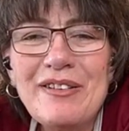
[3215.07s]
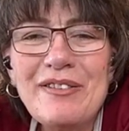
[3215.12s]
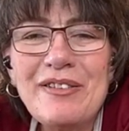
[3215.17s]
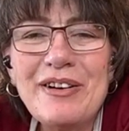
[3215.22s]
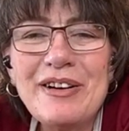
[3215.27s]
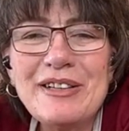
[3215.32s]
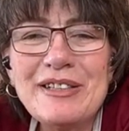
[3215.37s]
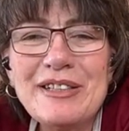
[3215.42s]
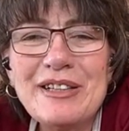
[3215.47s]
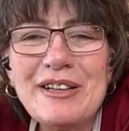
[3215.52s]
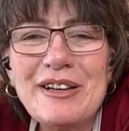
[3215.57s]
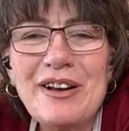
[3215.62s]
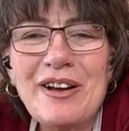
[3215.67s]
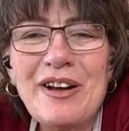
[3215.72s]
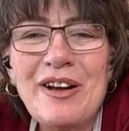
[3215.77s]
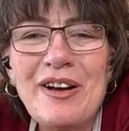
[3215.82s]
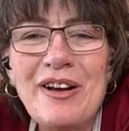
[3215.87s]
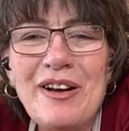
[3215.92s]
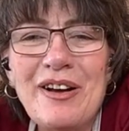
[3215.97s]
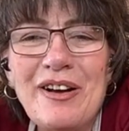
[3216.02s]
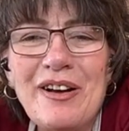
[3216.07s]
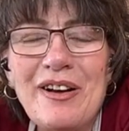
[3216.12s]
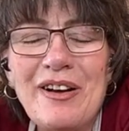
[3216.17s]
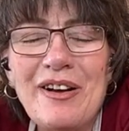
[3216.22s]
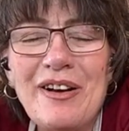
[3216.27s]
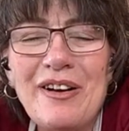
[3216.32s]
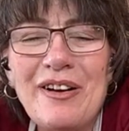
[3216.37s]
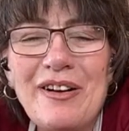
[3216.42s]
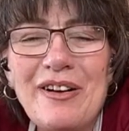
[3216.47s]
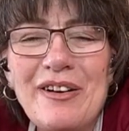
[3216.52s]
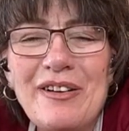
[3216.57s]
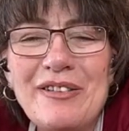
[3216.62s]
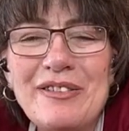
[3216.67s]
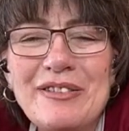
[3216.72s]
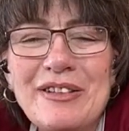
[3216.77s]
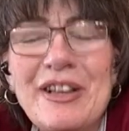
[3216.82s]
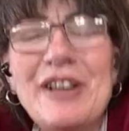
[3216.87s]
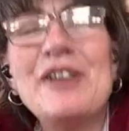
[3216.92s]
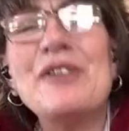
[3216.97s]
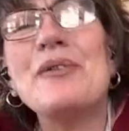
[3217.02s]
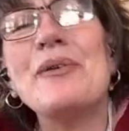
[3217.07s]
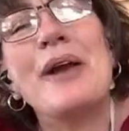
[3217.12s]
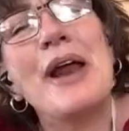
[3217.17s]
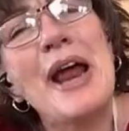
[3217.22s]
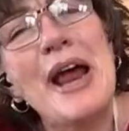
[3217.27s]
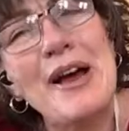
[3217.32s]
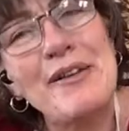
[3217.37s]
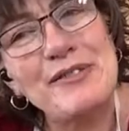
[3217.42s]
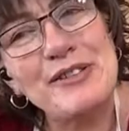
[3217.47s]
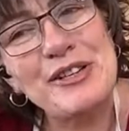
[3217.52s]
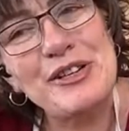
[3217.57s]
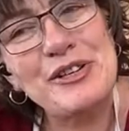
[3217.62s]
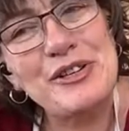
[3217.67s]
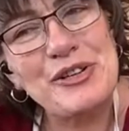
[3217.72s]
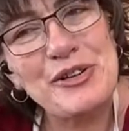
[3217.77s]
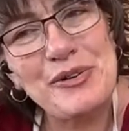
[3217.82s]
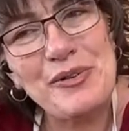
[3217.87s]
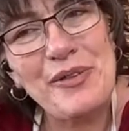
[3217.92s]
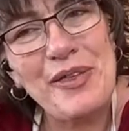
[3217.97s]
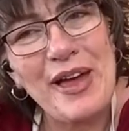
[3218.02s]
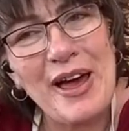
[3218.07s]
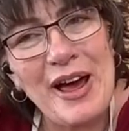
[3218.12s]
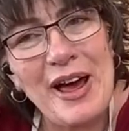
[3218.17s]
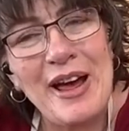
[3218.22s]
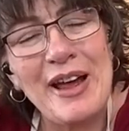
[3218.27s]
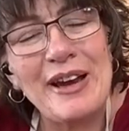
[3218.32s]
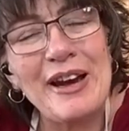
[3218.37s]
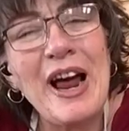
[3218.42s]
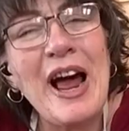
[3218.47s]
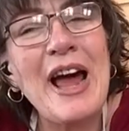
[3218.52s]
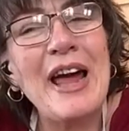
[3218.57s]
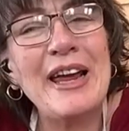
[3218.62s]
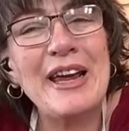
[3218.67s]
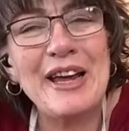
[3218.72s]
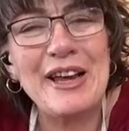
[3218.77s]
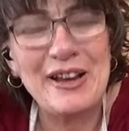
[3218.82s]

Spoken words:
reason. Oh, you don't have to do that. I